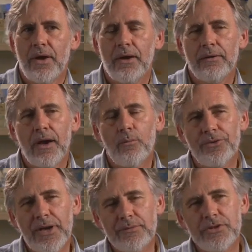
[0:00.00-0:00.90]
And
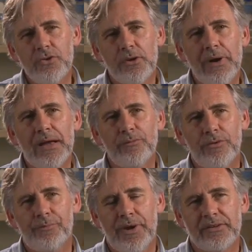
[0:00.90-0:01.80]
what happens during
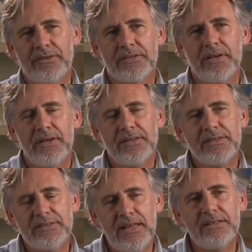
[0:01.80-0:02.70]
mindfulness practice is it